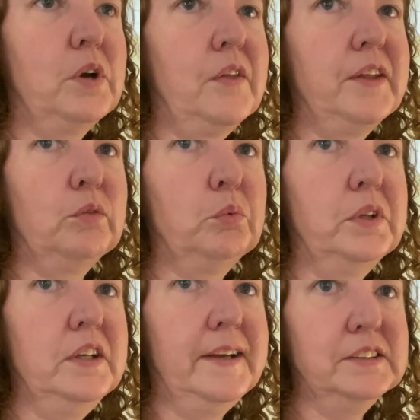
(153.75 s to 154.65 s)
I thought were
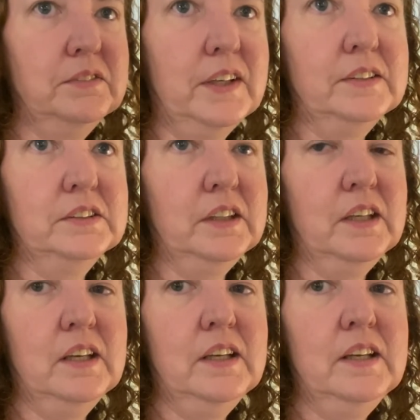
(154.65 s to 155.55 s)
really nice and fancy.
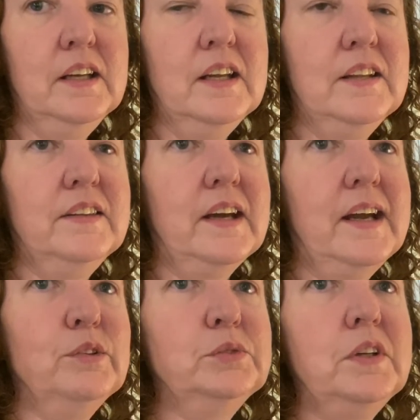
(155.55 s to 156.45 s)

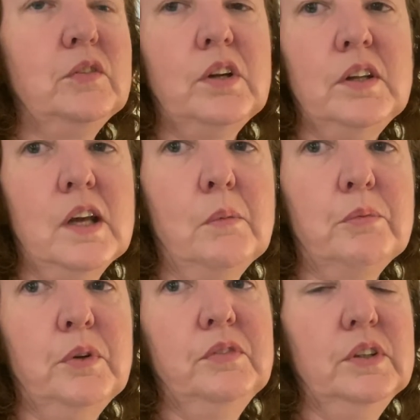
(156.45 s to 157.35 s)
I always read the Yelp
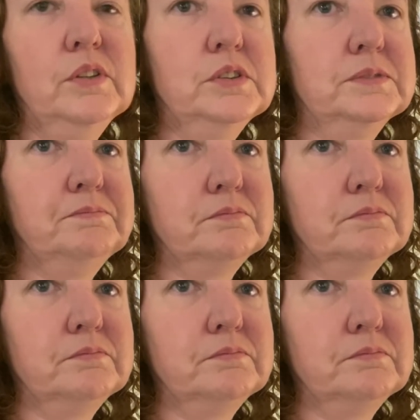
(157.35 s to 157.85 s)
reviews